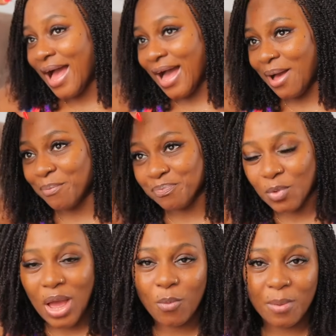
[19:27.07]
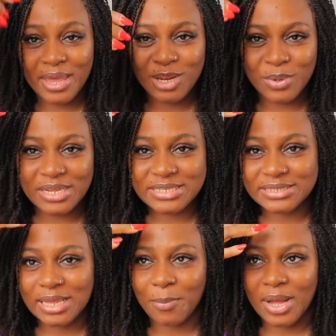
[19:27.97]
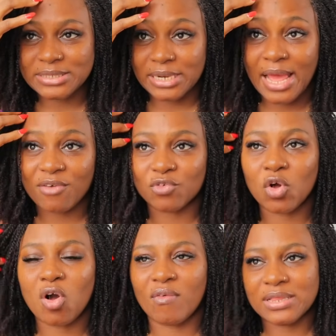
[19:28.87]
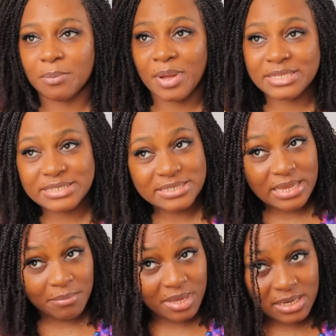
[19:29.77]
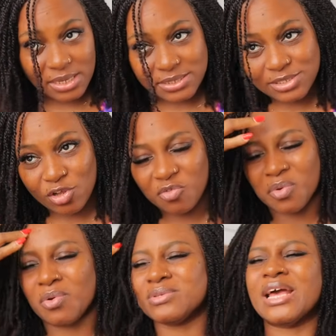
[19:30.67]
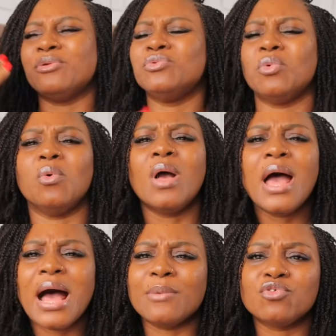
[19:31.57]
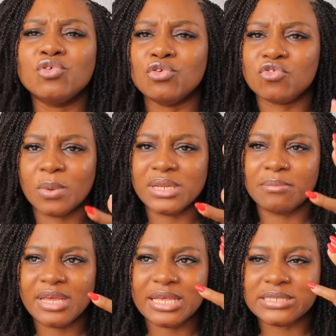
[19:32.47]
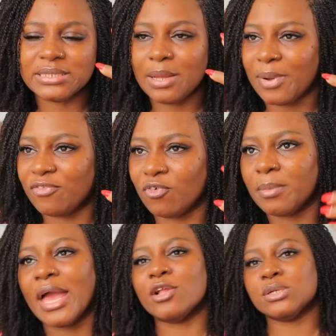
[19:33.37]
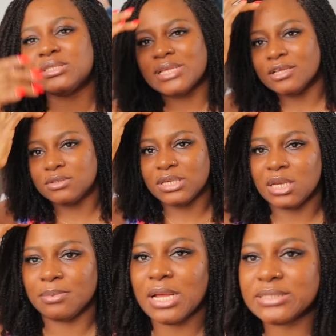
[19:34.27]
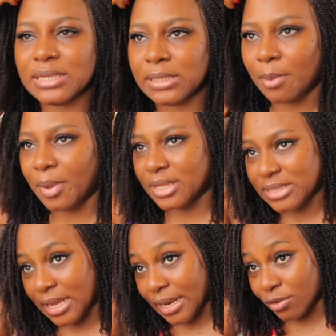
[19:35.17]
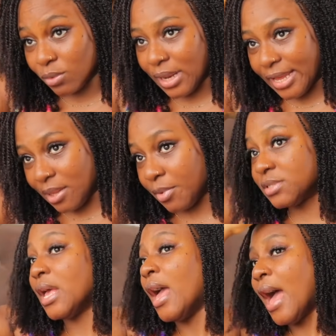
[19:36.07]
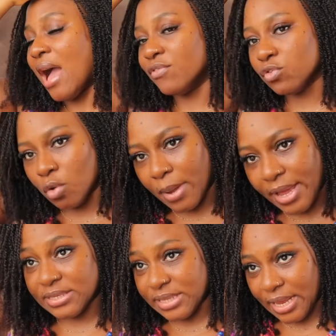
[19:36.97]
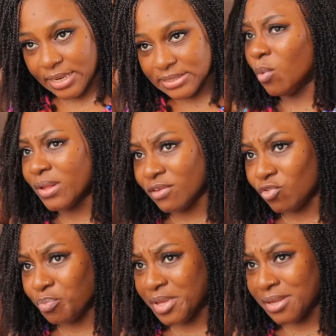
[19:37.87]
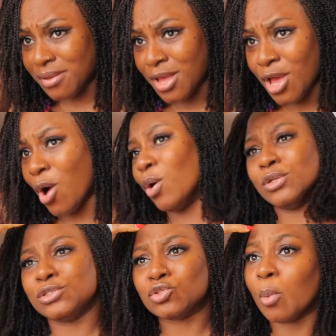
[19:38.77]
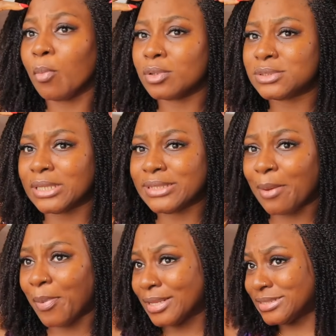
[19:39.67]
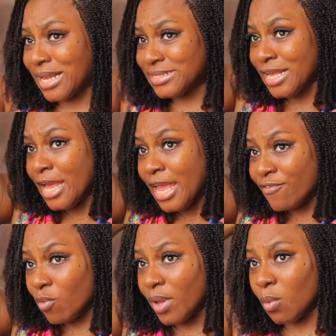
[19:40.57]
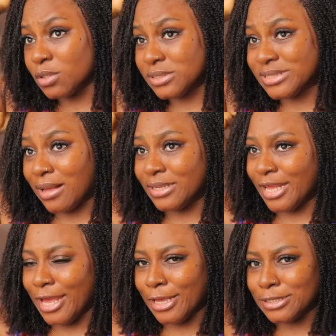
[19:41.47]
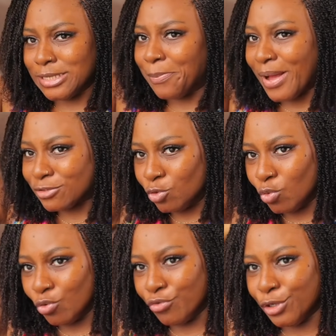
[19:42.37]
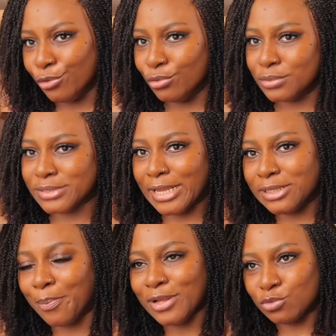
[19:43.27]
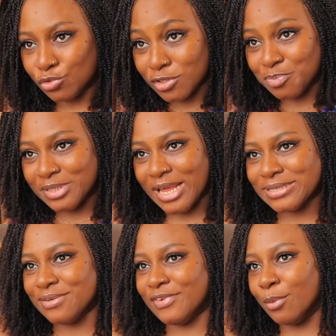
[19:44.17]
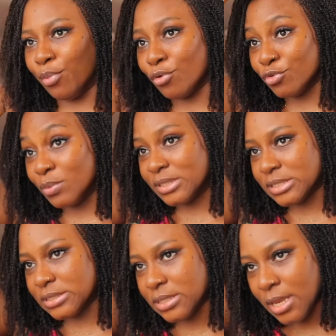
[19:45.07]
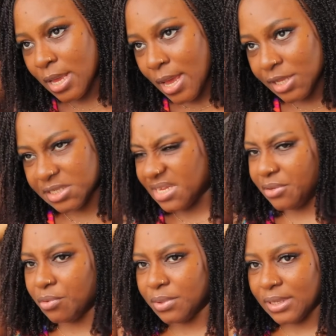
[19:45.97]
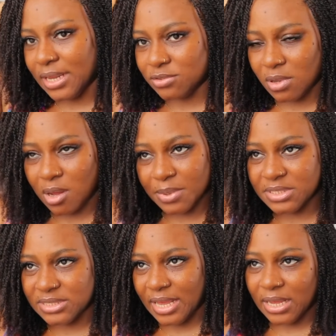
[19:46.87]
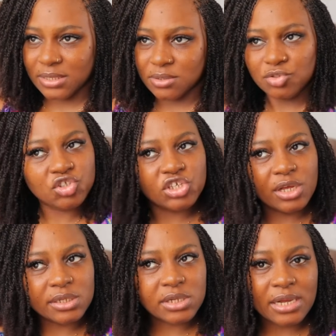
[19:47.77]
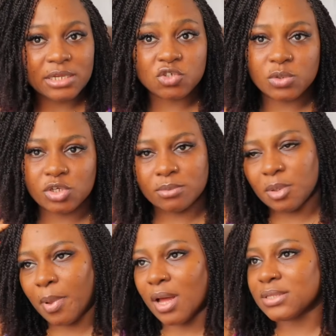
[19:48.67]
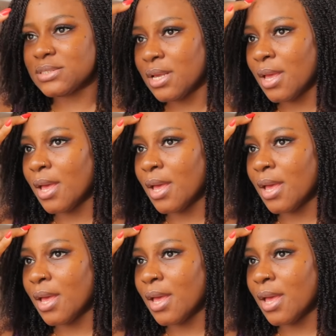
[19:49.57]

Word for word: Um, we made it with a center part and I have not covered the part since I made it. Just because, I don't know, I'm so used to when they make a center part for me, I just tend to keep that center part. And I don't like it because I won't tell my hairstylist. I don't want it to be all this stubborn center part that even when you want to style the hair, the part will not go great close. Like, the part will just be there as if they burn you with it. She's like, no, that that's not how it is, that I can change, I can switch up the part.